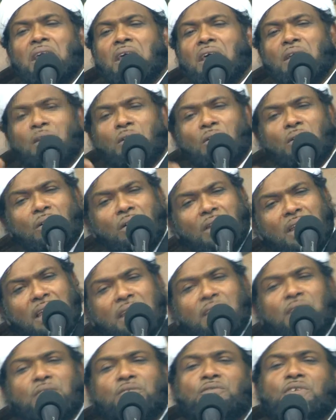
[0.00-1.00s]
And all I
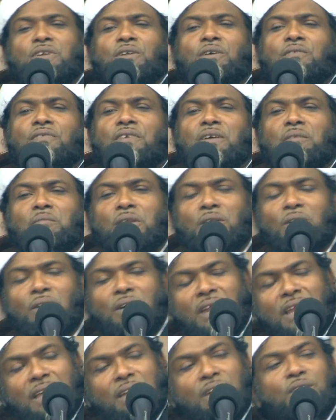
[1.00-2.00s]
got rid of him,
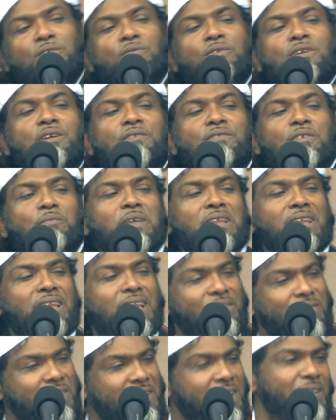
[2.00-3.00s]
he
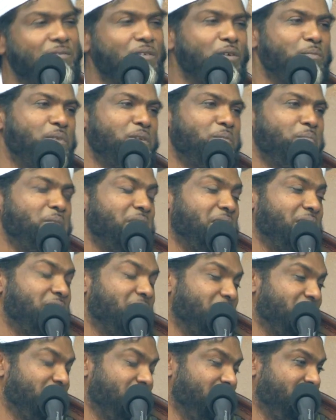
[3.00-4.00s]
never gave up on me.
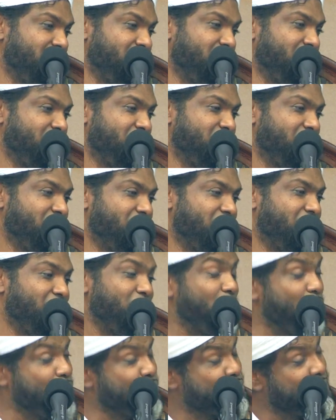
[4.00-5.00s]
And
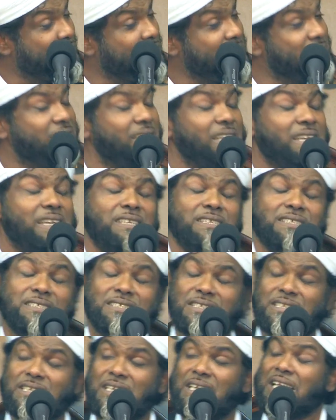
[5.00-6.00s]
those were his days.
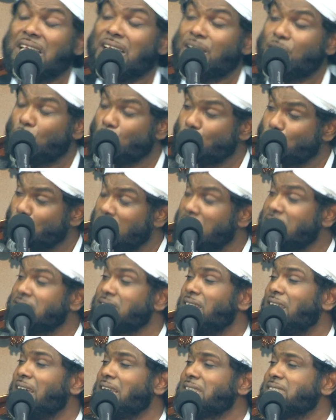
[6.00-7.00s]
Those were his
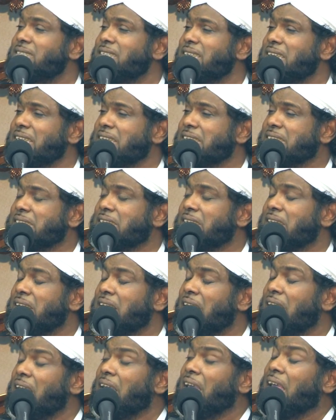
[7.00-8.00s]
last days.
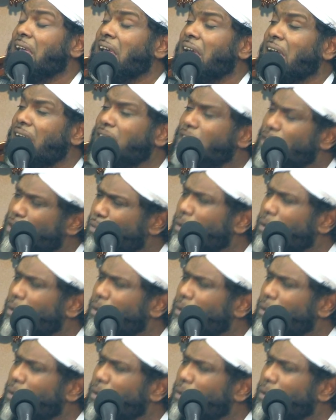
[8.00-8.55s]
And you know